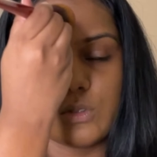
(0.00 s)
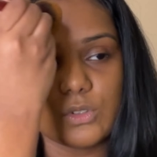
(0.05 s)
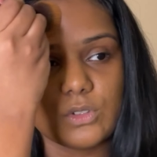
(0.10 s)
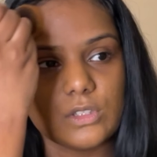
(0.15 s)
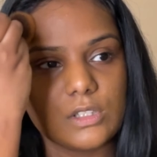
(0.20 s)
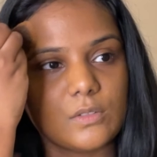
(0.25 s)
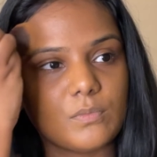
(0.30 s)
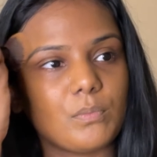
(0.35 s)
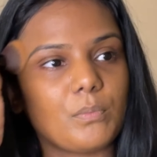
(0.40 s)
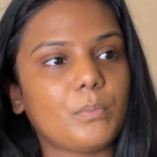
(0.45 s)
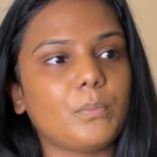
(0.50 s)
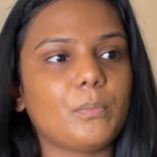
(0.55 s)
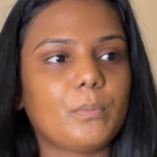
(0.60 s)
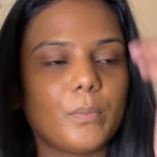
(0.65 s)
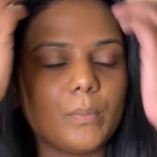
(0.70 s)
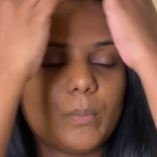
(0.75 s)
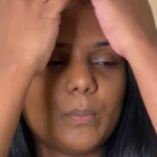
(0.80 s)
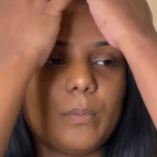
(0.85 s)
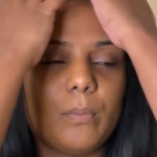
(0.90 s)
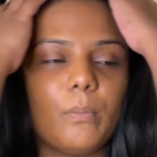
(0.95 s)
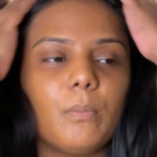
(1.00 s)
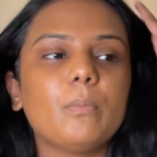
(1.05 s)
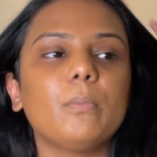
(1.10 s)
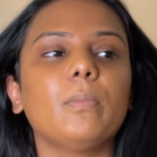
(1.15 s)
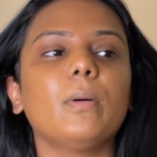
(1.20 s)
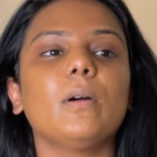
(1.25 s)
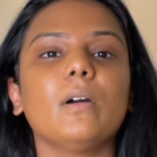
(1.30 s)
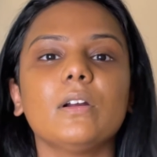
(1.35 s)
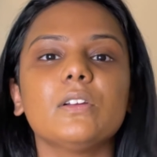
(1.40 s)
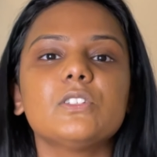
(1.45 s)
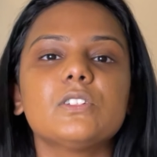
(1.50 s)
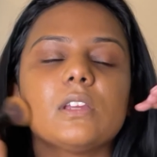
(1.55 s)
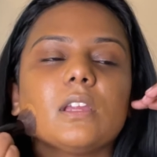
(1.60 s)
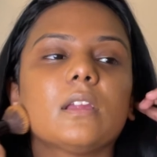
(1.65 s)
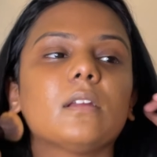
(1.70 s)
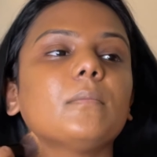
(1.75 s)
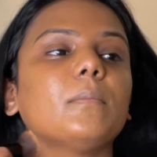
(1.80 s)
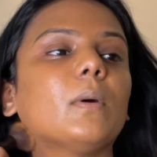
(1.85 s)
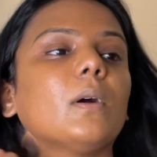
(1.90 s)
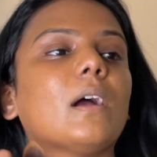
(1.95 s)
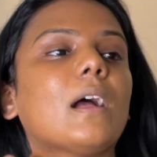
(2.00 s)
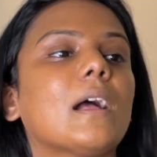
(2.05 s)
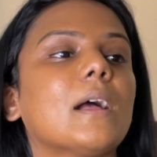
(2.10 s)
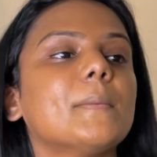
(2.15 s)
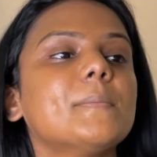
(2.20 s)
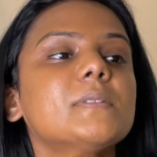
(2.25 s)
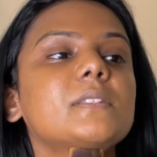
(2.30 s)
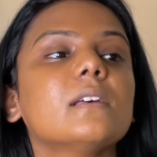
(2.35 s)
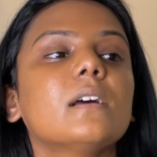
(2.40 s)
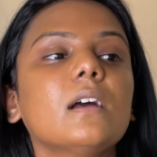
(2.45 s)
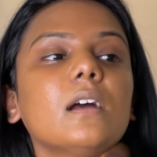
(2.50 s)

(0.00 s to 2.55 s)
just purging perhaps,